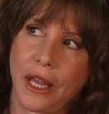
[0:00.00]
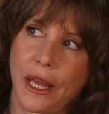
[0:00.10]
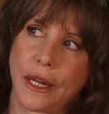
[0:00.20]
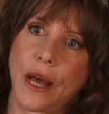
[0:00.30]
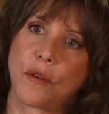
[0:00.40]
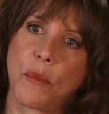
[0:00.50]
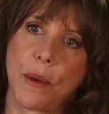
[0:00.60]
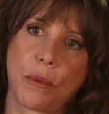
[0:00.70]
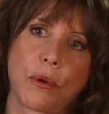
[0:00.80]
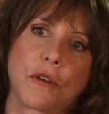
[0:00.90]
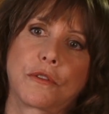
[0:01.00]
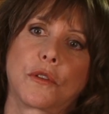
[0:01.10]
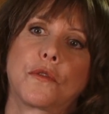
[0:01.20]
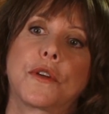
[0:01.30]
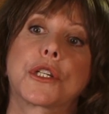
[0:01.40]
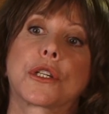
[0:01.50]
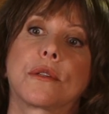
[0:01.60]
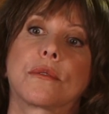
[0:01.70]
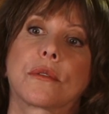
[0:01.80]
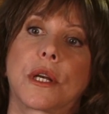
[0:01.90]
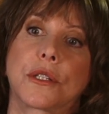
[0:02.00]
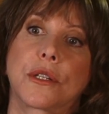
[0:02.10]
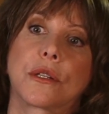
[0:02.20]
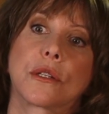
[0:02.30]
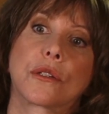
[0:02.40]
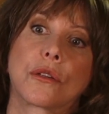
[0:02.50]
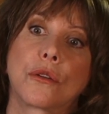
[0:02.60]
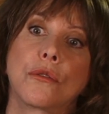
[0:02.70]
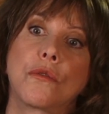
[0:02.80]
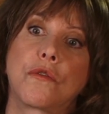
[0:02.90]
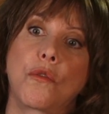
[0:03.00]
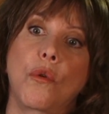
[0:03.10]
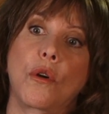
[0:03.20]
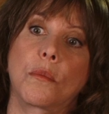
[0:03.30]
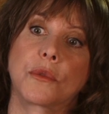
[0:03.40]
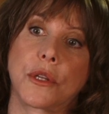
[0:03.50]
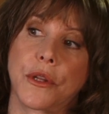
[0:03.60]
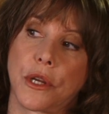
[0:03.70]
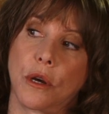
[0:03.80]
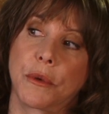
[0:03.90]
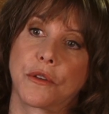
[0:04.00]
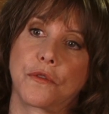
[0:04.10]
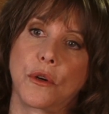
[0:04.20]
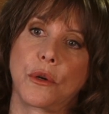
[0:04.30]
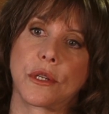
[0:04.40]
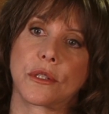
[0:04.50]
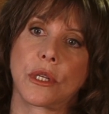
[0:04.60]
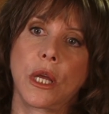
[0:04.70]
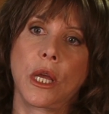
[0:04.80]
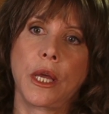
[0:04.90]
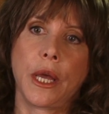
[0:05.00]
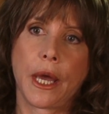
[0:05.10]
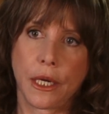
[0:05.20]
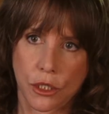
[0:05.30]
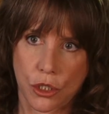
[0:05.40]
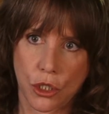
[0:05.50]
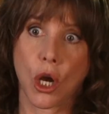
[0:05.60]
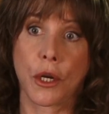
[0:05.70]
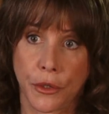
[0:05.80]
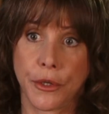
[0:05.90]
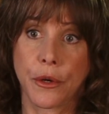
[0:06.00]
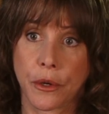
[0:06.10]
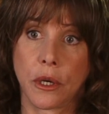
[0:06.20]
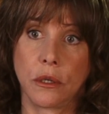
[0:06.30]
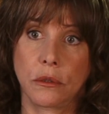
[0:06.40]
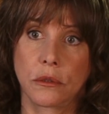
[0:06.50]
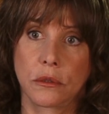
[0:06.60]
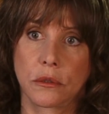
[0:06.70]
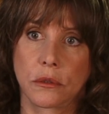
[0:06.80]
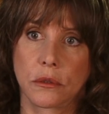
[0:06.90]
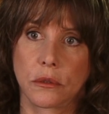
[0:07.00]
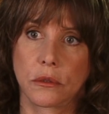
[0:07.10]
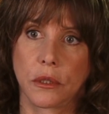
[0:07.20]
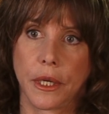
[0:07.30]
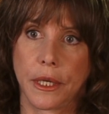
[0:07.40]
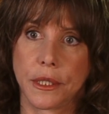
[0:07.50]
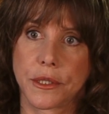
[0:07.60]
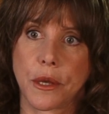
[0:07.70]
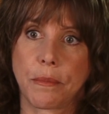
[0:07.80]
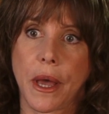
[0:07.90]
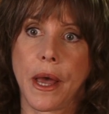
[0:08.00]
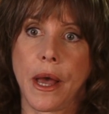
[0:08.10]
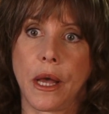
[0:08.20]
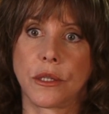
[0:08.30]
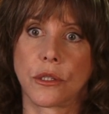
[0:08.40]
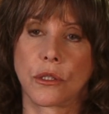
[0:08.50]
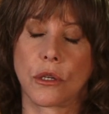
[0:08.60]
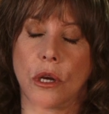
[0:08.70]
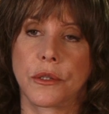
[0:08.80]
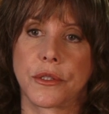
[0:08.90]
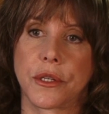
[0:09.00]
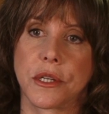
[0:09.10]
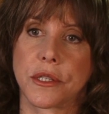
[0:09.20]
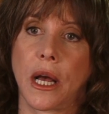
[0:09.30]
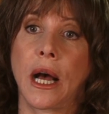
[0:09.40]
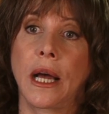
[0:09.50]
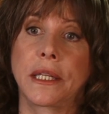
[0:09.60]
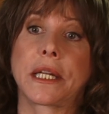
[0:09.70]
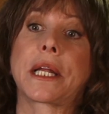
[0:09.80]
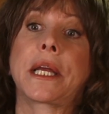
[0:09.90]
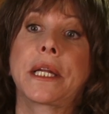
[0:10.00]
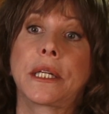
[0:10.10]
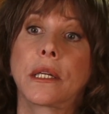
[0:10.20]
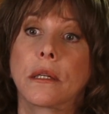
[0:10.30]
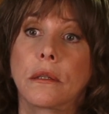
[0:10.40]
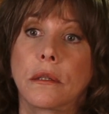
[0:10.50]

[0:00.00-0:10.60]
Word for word: And out of my peripheral vision, I see these two forms and they come into focus. And it's John and Yoko. And as they pass, John says, Hi, Laraine.